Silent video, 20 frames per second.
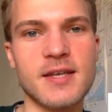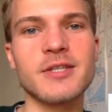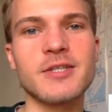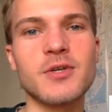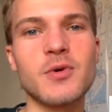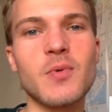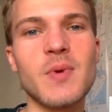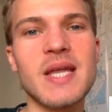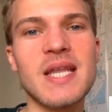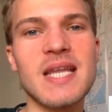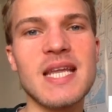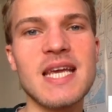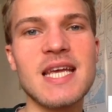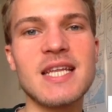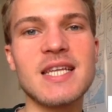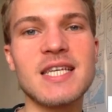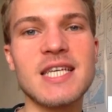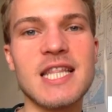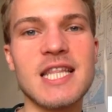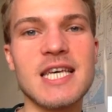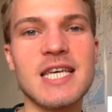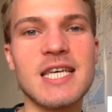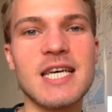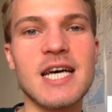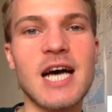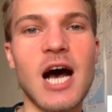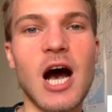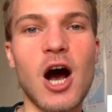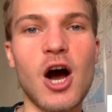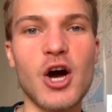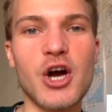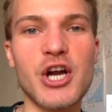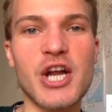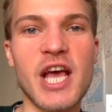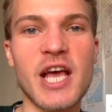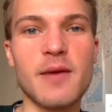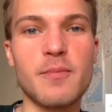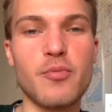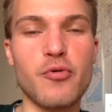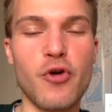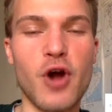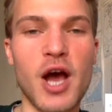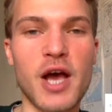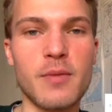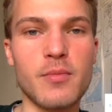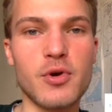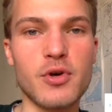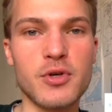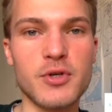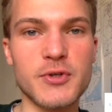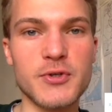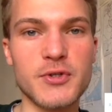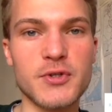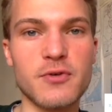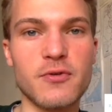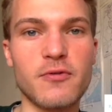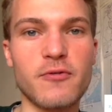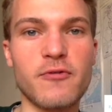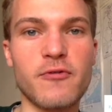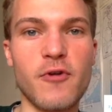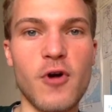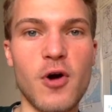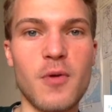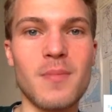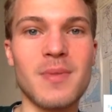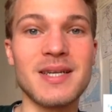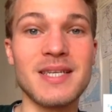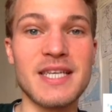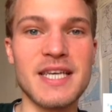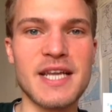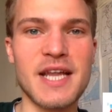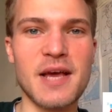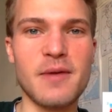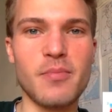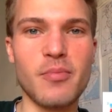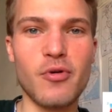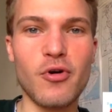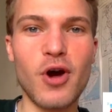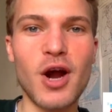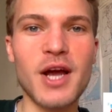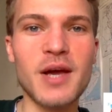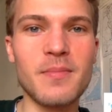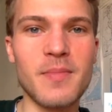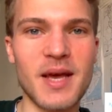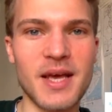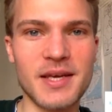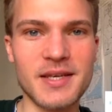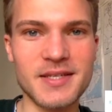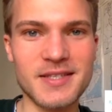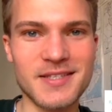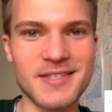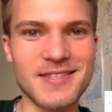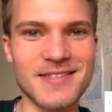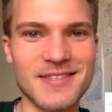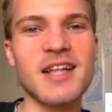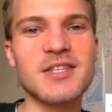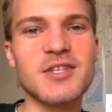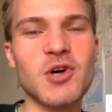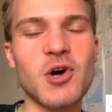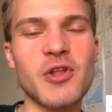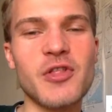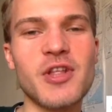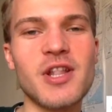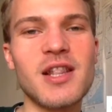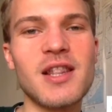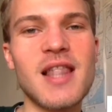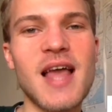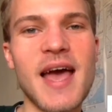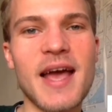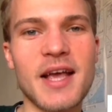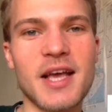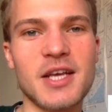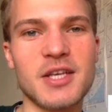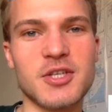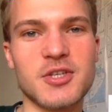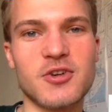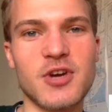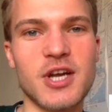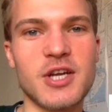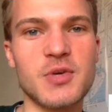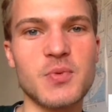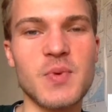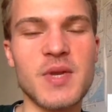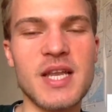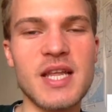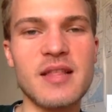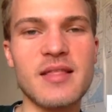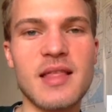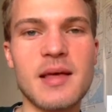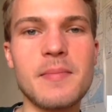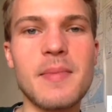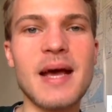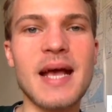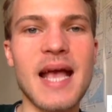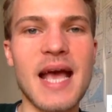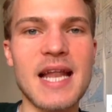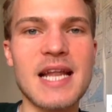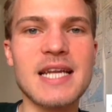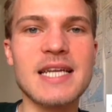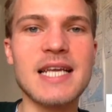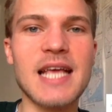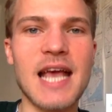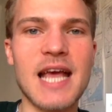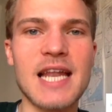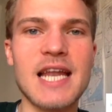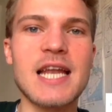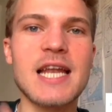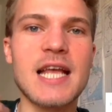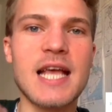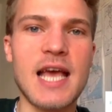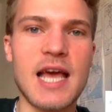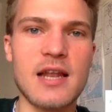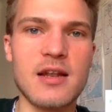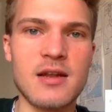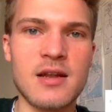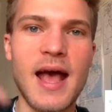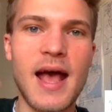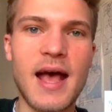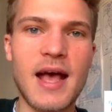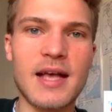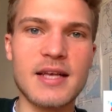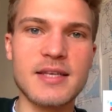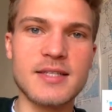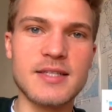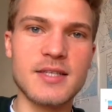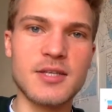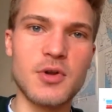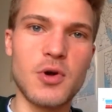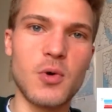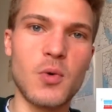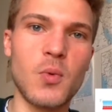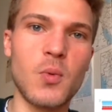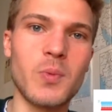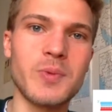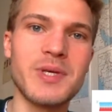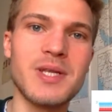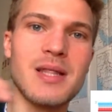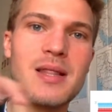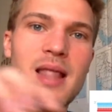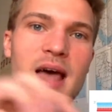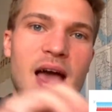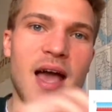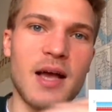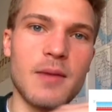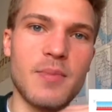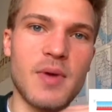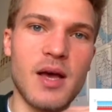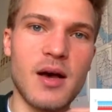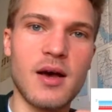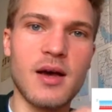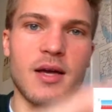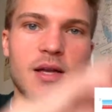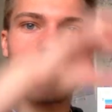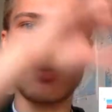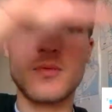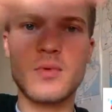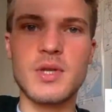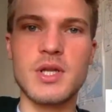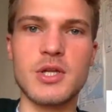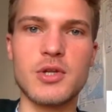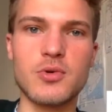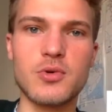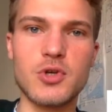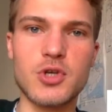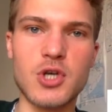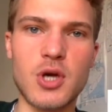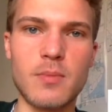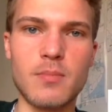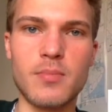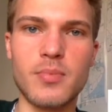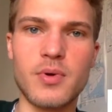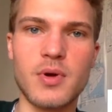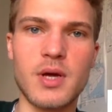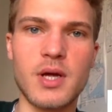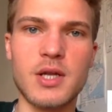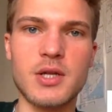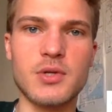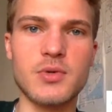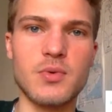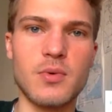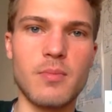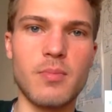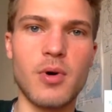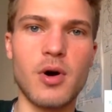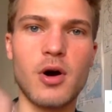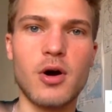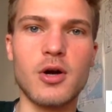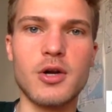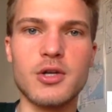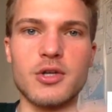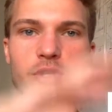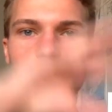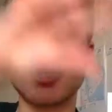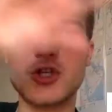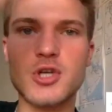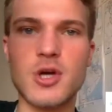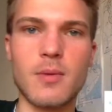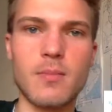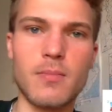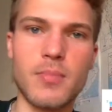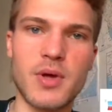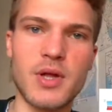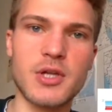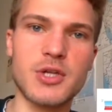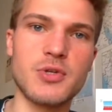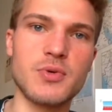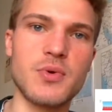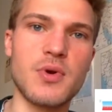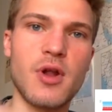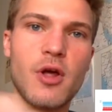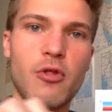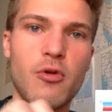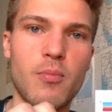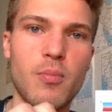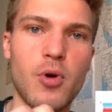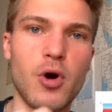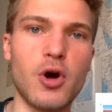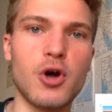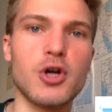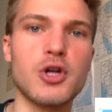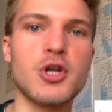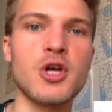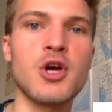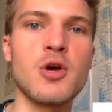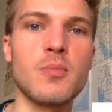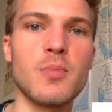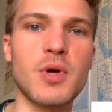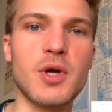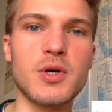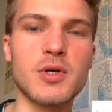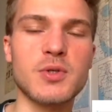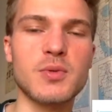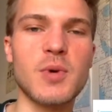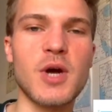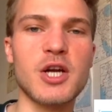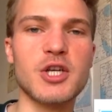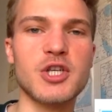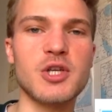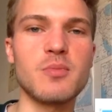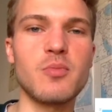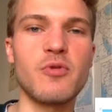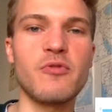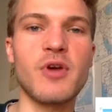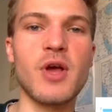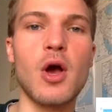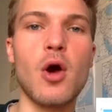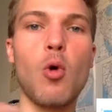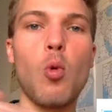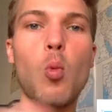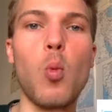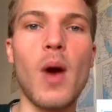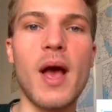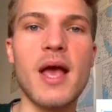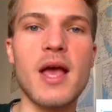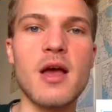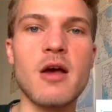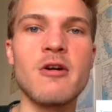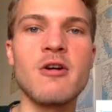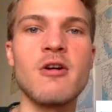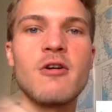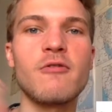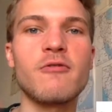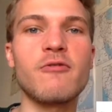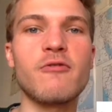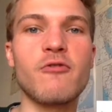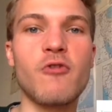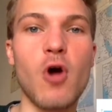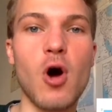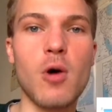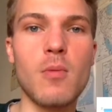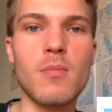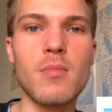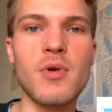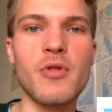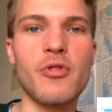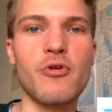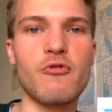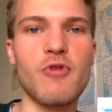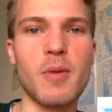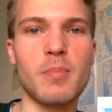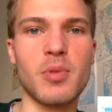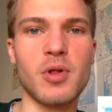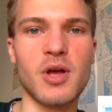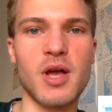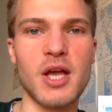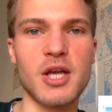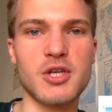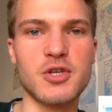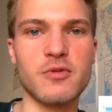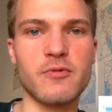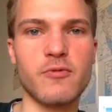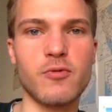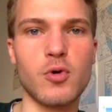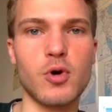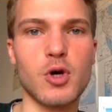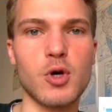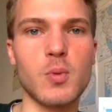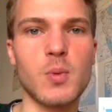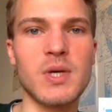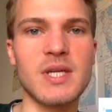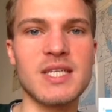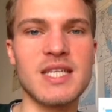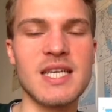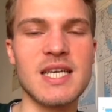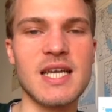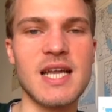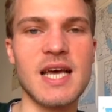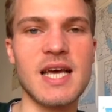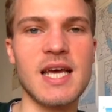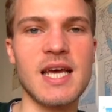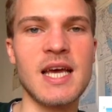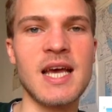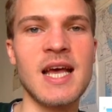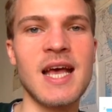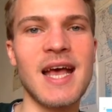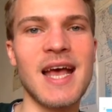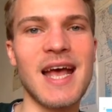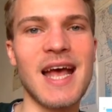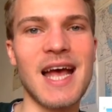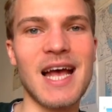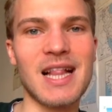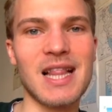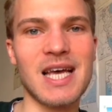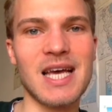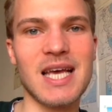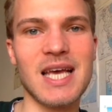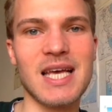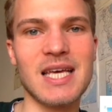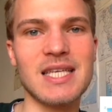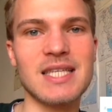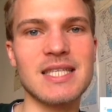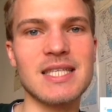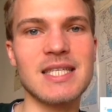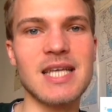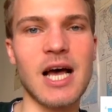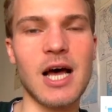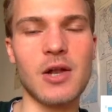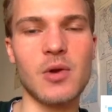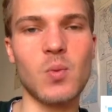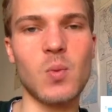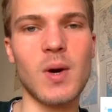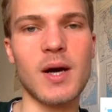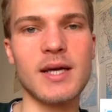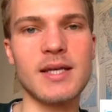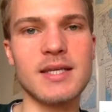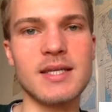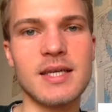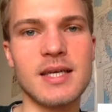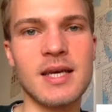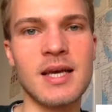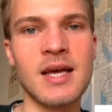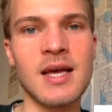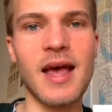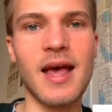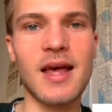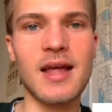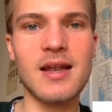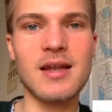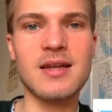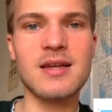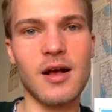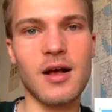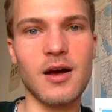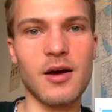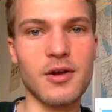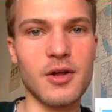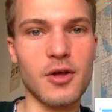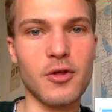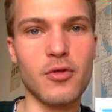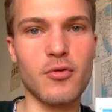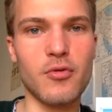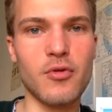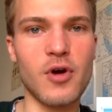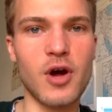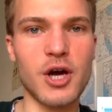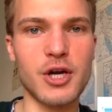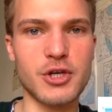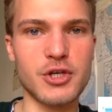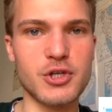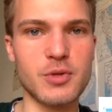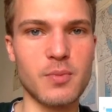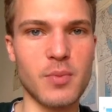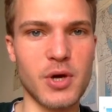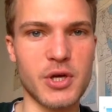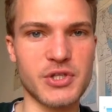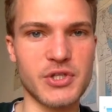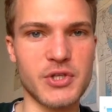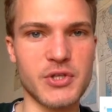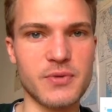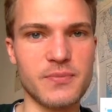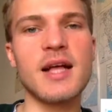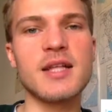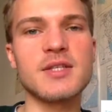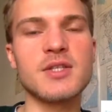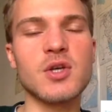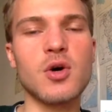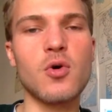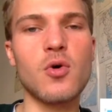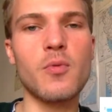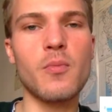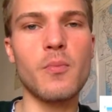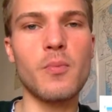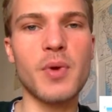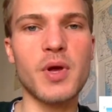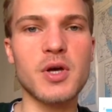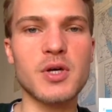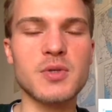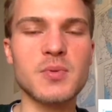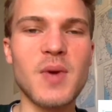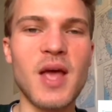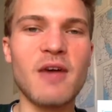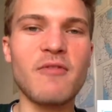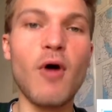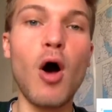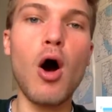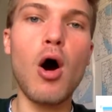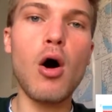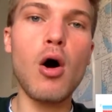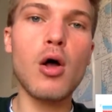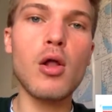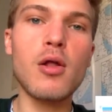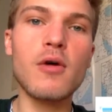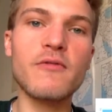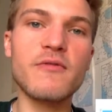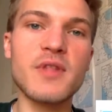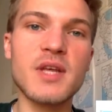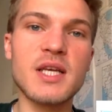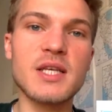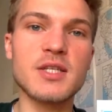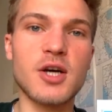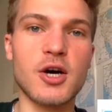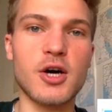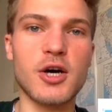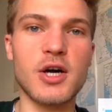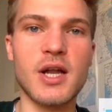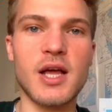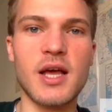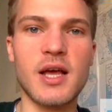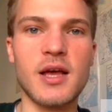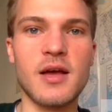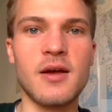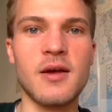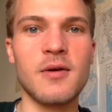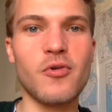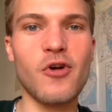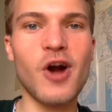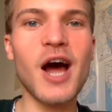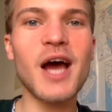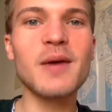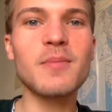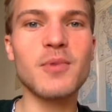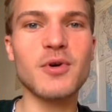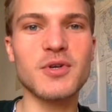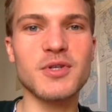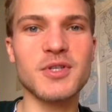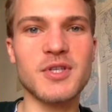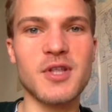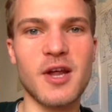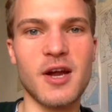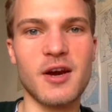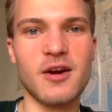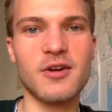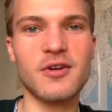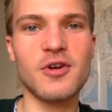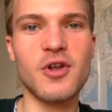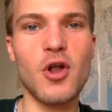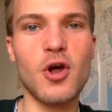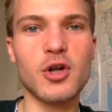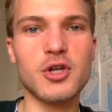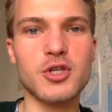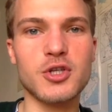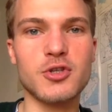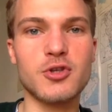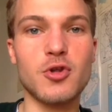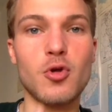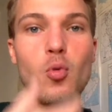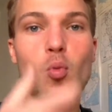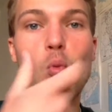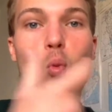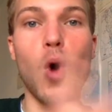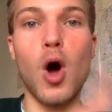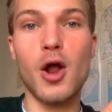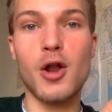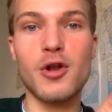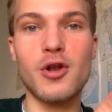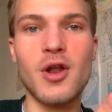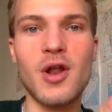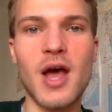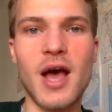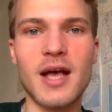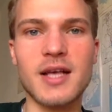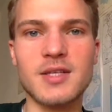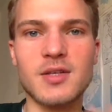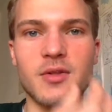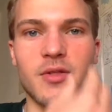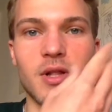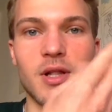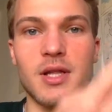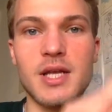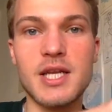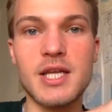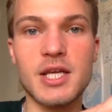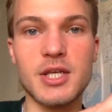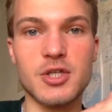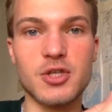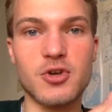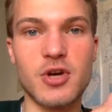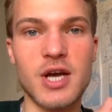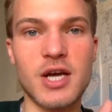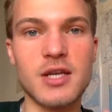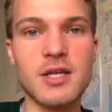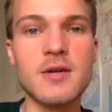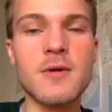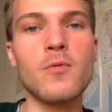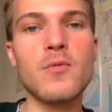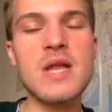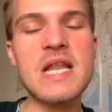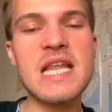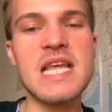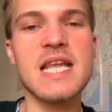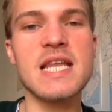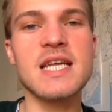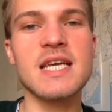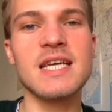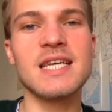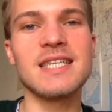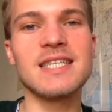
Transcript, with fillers: So we need the R N A primers from D N A primase. And so on the lagging strand, we need them again and again and again. As, you know, we lag behind and we need to jump and do a part, jump and do another part, because we're actually moving away from the replication fork where D N A helicase is unwinding and cutting through the hydrogen bonds. And so because we have all of these R N A primers there, not just the one as on the leading strand, we need